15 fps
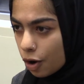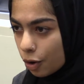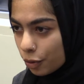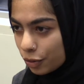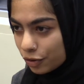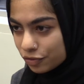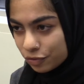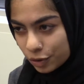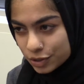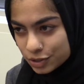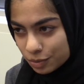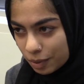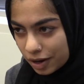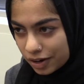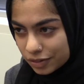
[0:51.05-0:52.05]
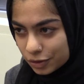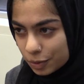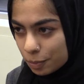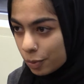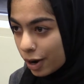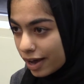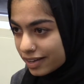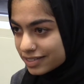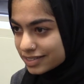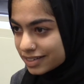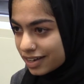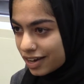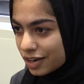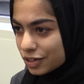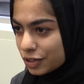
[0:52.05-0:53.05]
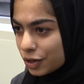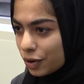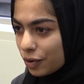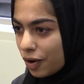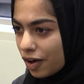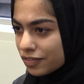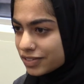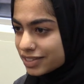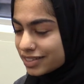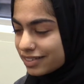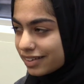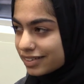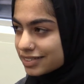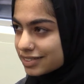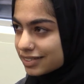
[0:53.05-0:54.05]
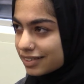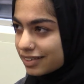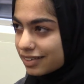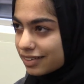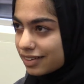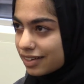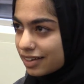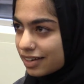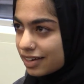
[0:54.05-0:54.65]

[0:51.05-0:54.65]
oh, they're forced to wear it, they're oppressed, you know, obviously that's gonna